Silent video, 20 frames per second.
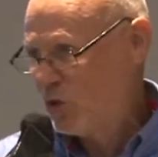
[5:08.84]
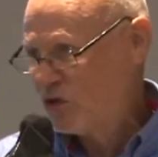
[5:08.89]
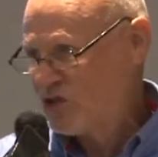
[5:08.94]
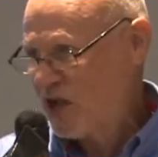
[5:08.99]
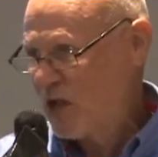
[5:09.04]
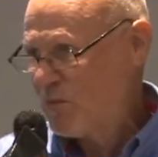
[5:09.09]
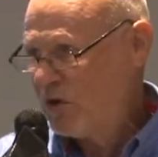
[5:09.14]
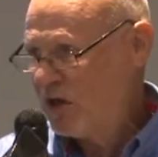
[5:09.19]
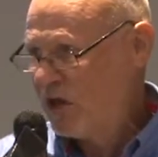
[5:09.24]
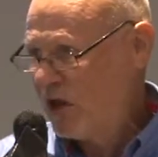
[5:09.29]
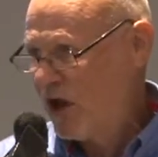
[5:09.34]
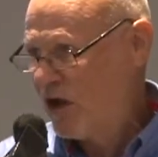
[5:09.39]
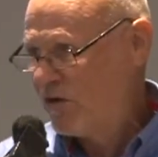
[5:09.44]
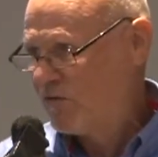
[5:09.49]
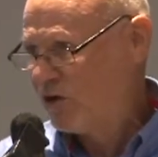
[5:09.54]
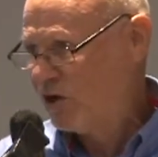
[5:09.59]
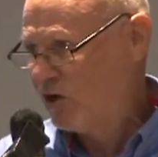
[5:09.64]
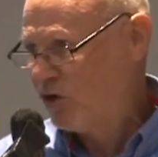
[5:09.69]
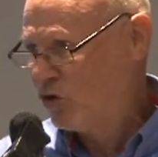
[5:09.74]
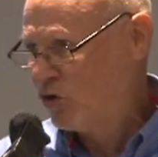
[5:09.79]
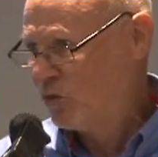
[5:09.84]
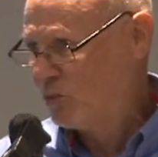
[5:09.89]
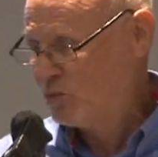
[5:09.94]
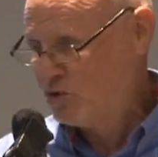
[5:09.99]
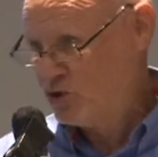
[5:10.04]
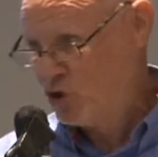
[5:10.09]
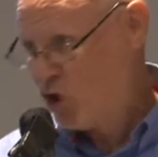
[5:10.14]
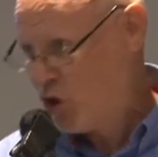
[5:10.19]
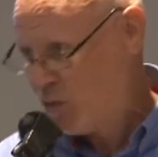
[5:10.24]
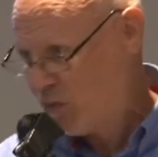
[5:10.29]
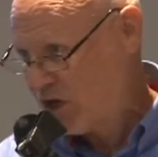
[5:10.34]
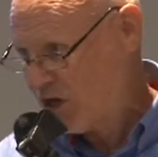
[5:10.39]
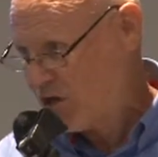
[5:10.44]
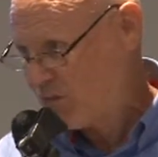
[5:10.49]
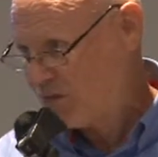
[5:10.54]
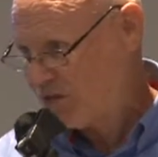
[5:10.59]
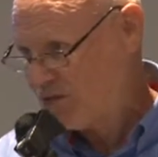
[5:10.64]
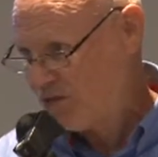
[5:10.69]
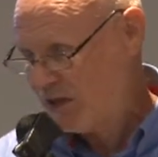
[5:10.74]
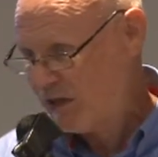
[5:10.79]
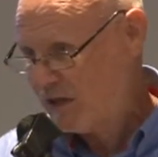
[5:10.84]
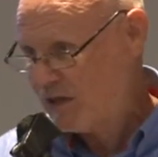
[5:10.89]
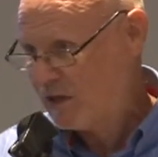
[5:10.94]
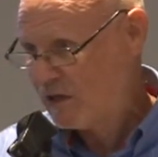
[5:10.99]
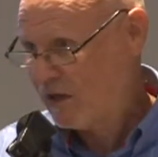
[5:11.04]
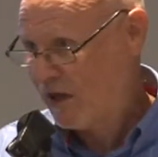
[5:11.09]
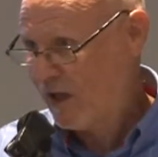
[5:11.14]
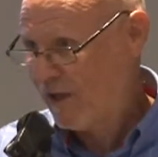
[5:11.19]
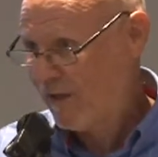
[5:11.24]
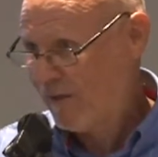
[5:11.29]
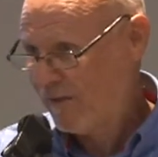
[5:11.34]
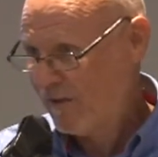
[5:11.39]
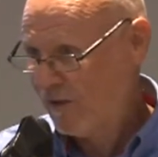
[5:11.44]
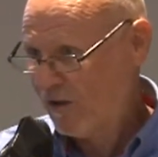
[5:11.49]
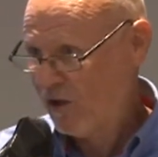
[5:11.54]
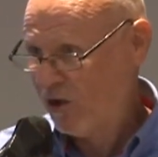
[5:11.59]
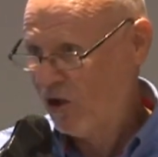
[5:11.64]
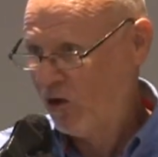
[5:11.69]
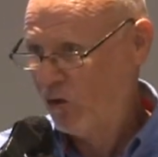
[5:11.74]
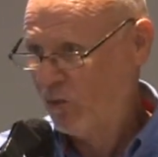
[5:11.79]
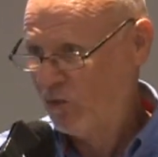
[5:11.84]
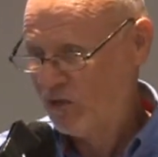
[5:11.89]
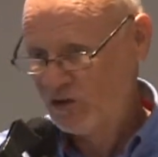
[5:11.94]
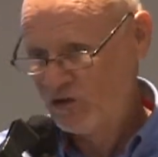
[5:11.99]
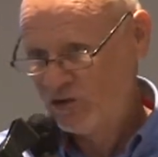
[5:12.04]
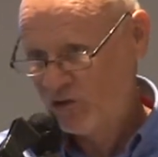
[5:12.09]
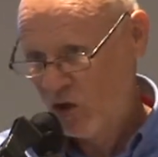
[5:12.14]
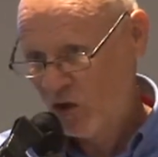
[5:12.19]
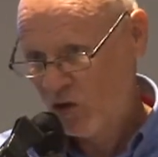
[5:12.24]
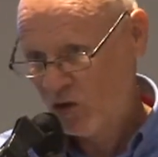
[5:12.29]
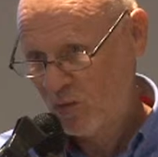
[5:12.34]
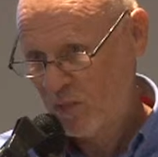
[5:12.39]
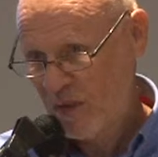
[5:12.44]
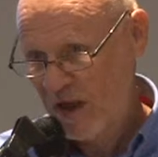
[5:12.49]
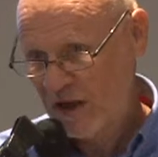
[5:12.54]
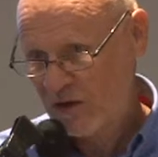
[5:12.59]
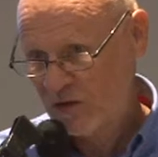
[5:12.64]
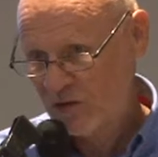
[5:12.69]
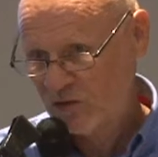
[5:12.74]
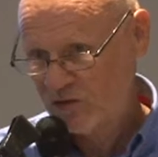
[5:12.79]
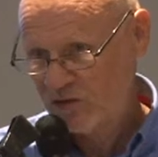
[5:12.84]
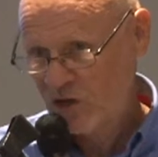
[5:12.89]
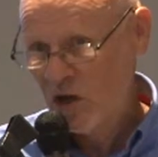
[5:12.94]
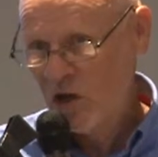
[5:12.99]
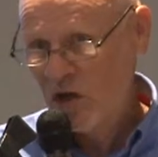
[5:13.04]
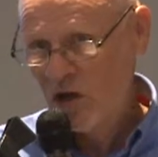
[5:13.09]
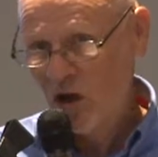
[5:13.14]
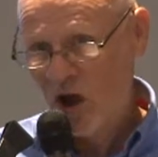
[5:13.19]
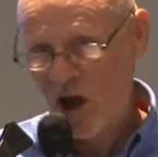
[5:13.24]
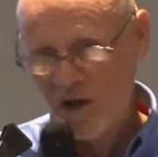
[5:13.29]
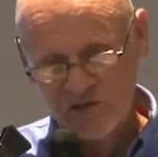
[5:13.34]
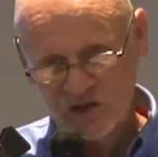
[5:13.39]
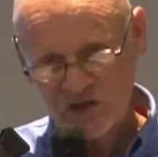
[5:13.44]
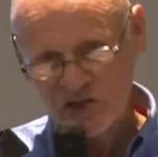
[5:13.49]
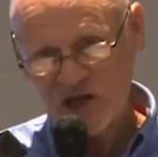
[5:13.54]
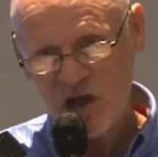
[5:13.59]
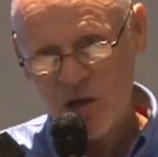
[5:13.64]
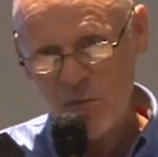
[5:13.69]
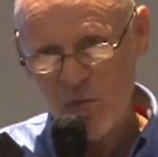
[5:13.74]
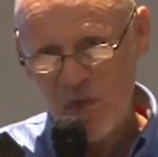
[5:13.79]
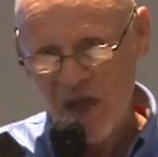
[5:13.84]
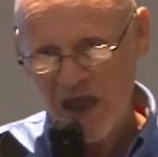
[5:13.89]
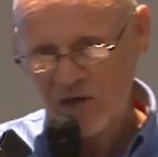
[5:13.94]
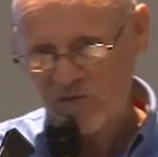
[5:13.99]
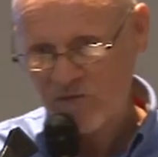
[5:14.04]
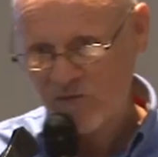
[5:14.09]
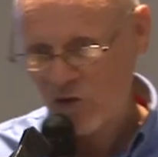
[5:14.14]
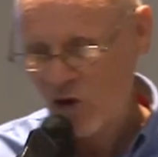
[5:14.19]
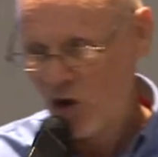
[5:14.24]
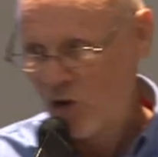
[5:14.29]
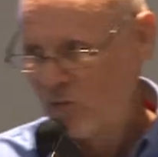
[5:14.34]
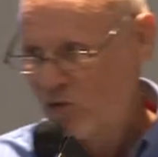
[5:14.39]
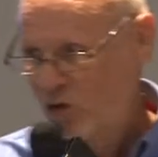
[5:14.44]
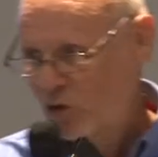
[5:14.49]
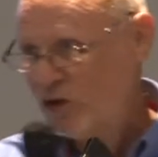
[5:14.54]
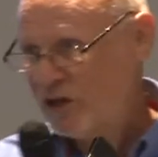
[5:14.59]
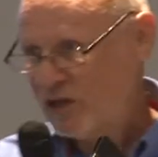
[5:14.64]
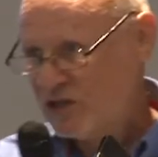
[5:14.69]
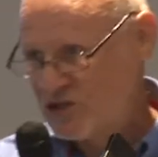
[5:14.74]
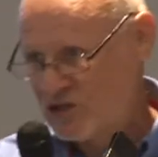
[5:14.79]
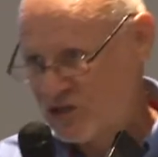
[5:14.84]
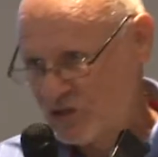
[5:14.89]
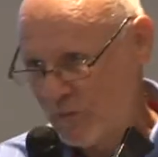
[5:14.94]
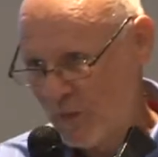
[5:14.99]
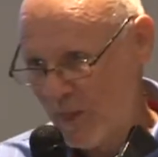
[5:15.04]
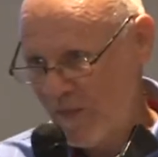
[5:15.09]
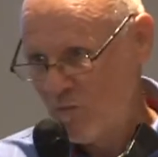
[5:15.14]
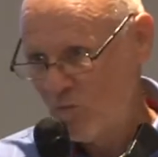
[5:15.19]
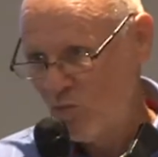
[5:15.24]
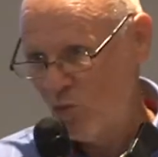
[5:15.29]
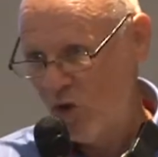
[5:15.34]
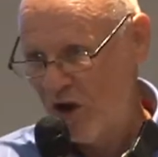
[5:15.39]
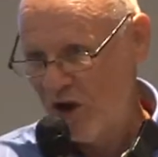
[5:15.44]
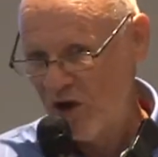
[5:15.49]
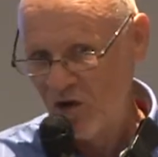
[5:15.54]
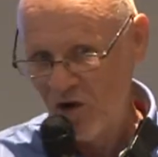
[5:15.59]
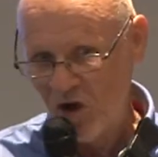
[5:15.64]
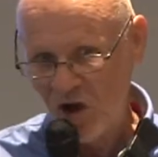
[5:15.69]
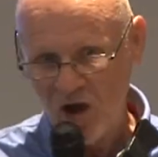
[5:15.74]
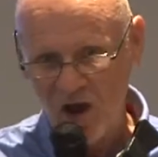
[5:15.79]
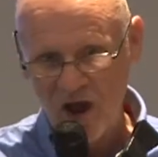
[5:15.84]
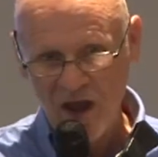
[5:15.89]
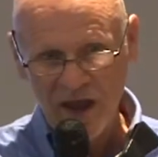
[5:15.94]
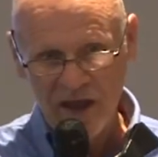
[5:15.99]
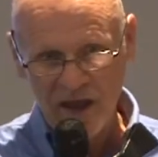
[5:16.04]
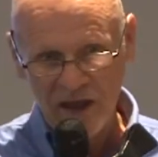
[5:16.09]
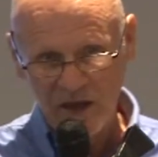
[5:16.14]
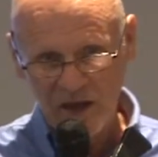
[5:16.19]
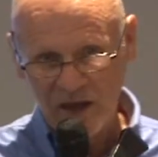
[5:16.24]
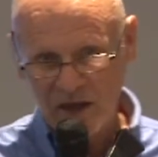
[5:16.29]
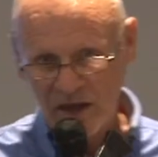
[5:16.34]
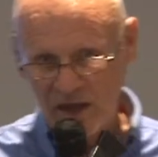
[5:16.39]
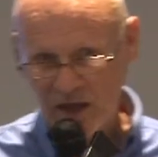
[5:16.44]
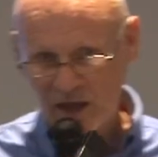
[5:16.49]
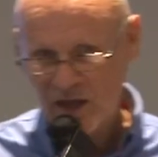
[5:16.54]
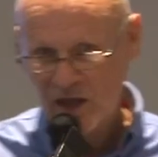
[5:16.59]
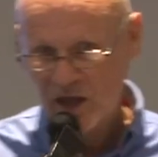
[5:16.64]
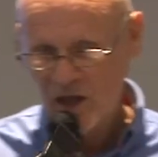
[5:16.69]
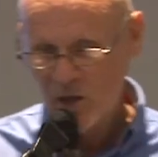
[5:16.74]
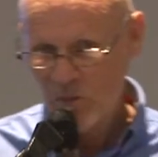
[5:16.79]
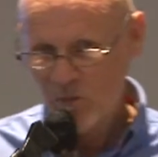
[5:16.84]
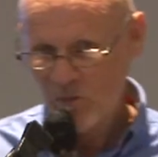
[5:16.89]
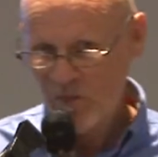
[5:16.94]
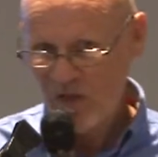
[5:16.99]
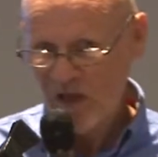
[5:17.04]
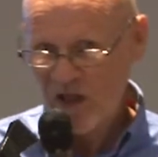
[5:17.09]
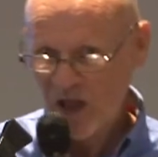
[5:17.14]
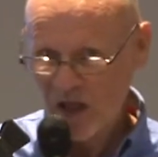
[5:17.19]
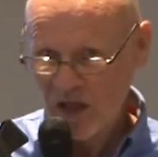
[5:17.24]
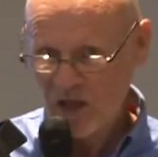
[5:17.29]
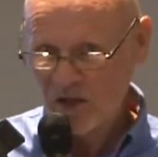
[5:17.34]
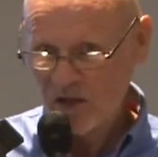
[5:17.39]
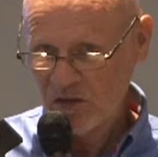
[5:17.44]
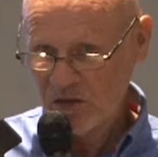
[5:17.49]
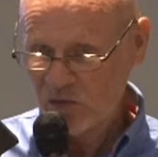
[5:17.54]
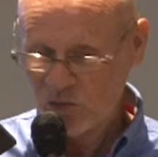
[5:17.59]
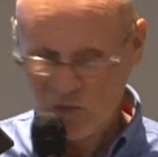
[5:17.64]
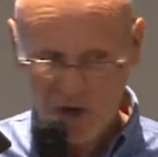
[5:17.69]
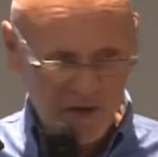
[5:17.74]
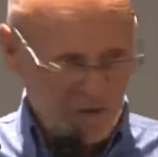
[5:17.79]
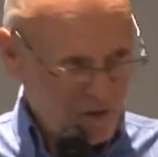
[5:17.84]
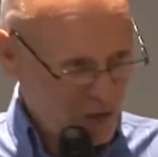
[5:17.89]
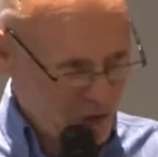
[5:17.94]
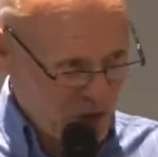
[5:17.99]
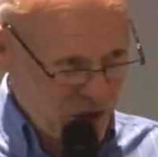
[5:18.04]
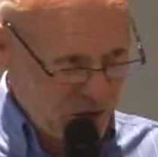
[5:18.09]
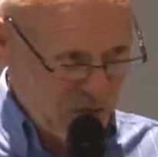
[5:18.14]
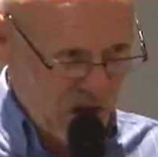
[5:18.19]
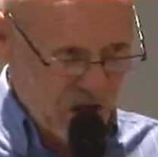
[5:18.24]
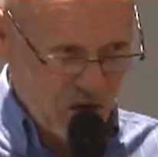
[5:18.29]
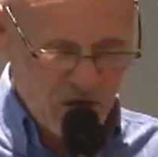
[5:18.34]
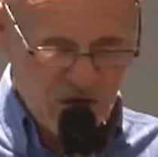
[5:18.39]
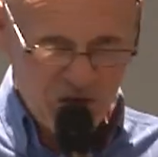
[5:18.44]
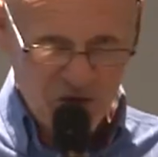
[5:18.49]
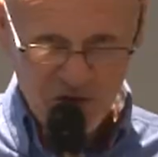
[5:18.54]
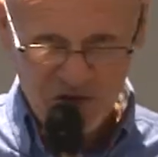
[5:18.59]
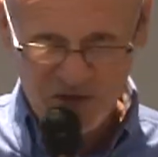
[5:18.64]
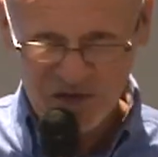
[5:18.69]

happening over in Europe, Germany in particular, with their solar panels. I've just come back from Greece, where I ran the Greek marathon, as a